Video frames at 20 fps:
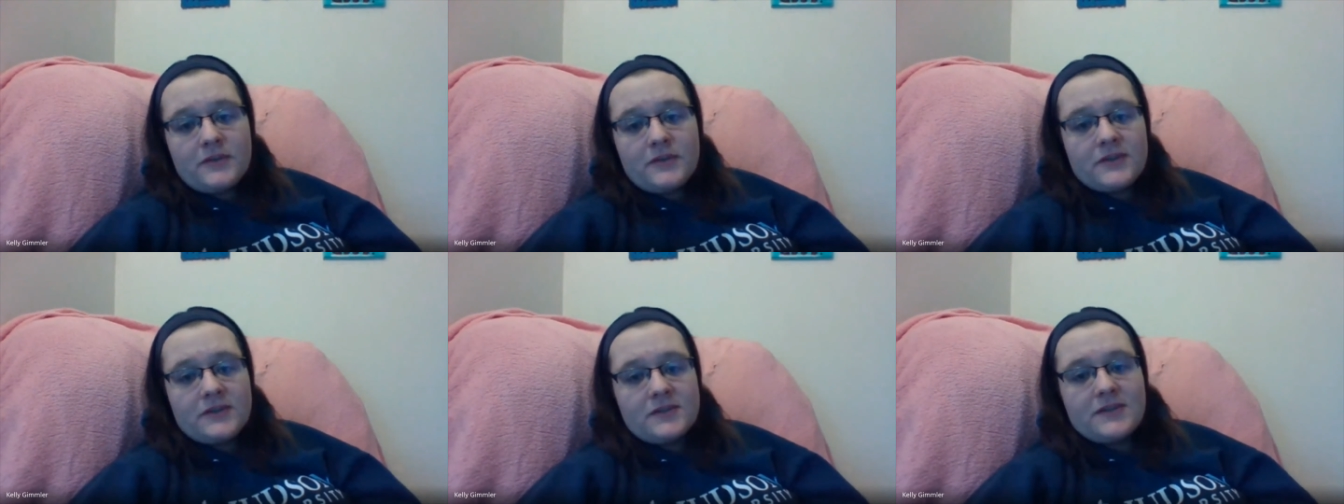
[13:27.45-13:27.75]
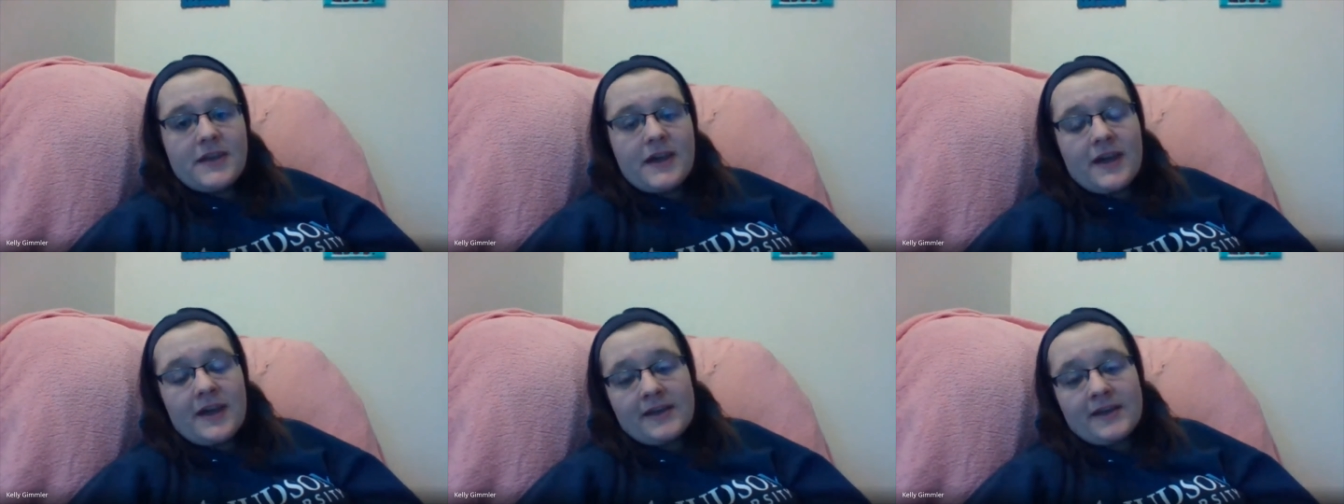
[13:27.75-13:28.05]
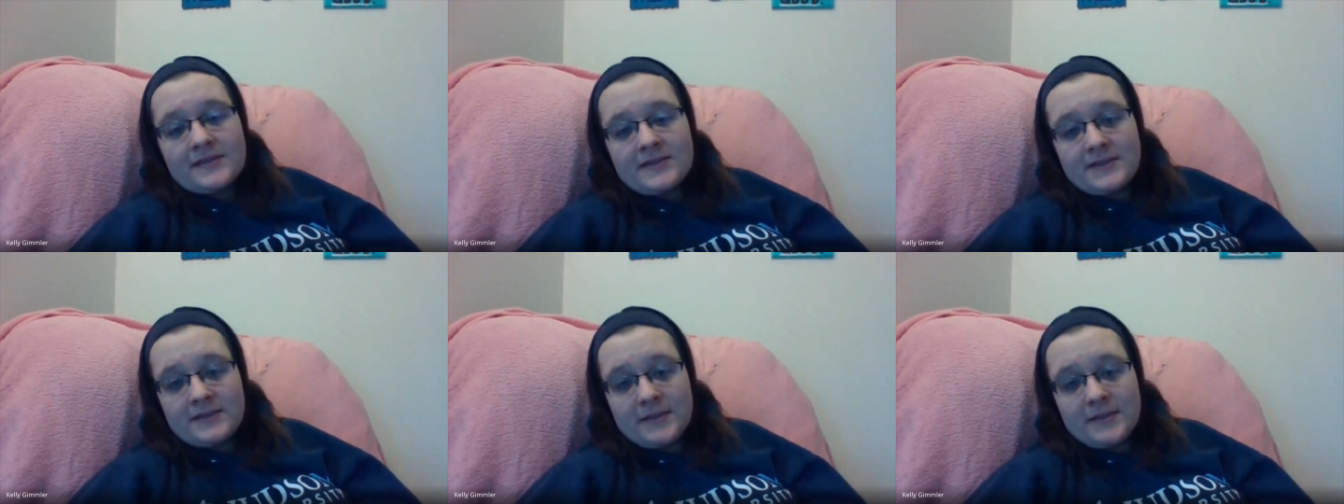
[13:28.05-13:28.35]
which is the
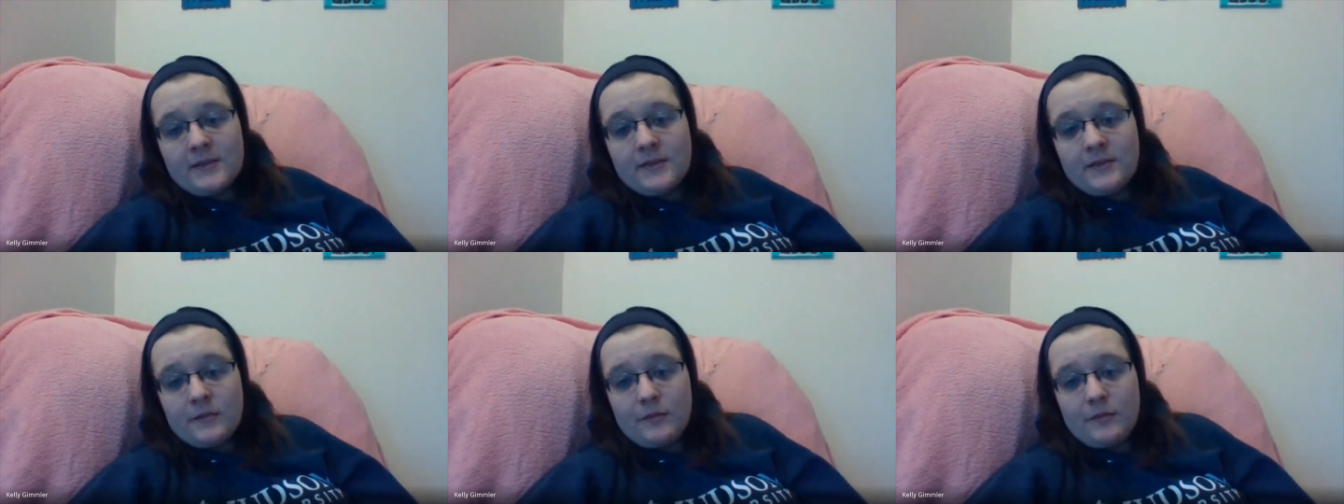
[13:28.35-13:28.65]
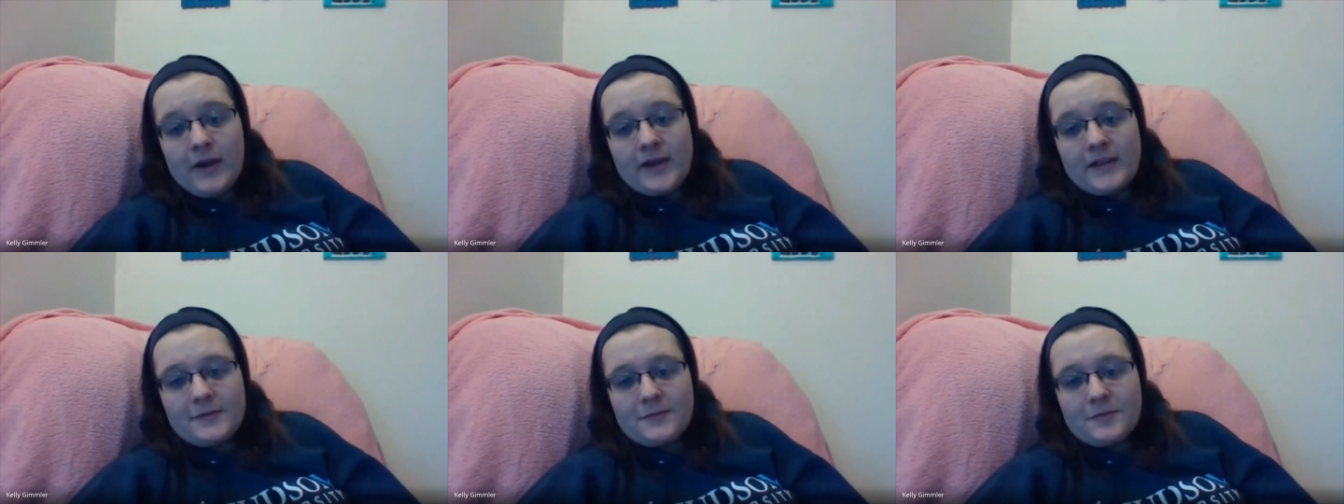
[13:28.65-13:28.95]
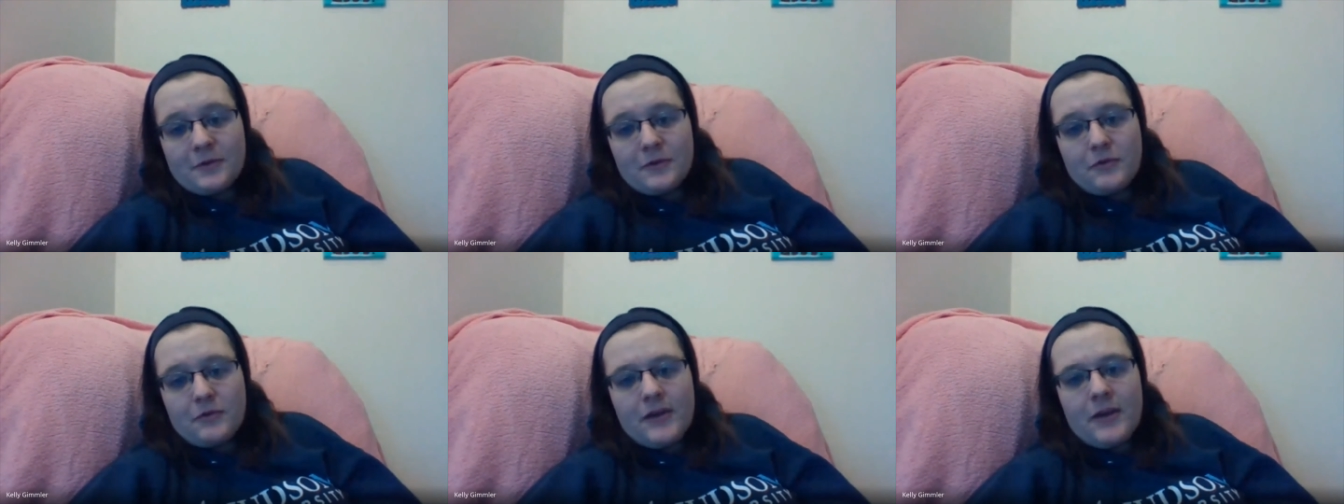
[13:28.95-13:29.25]
S in the
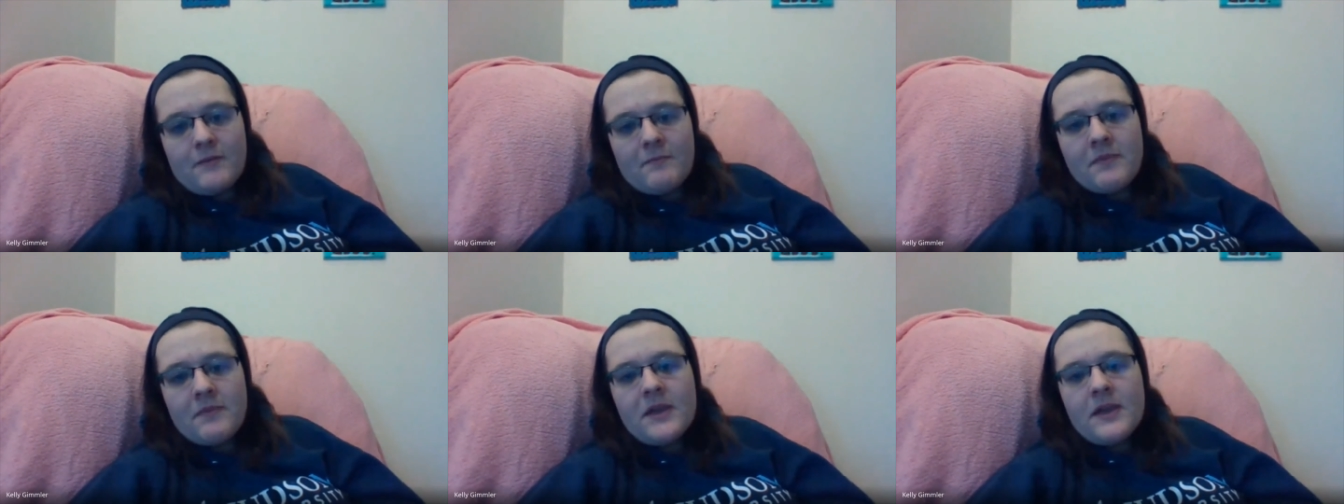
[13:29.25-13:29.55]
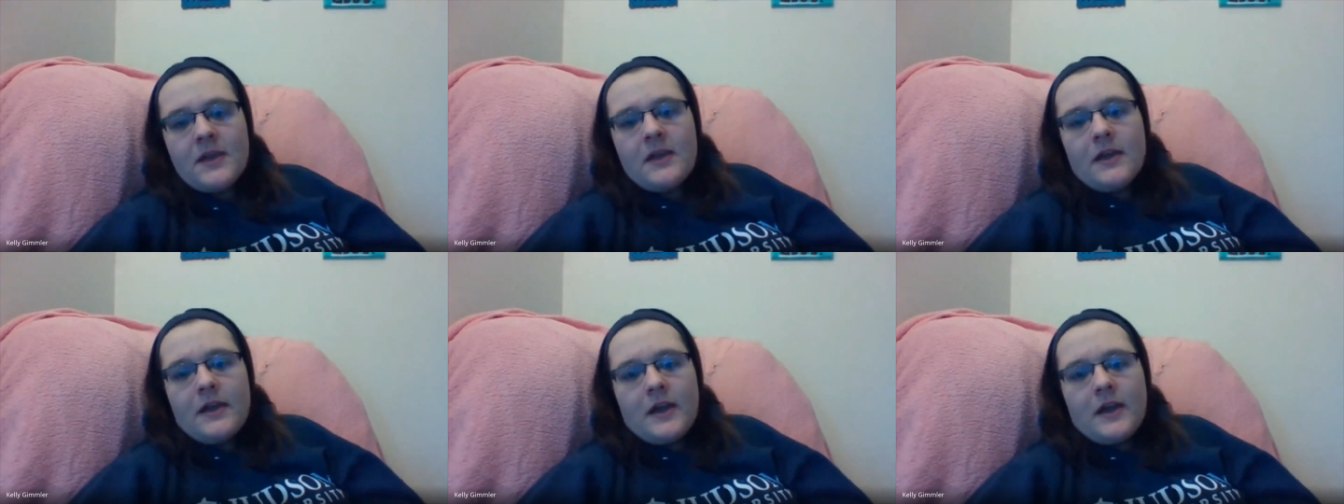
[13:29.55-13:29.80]
RISE program.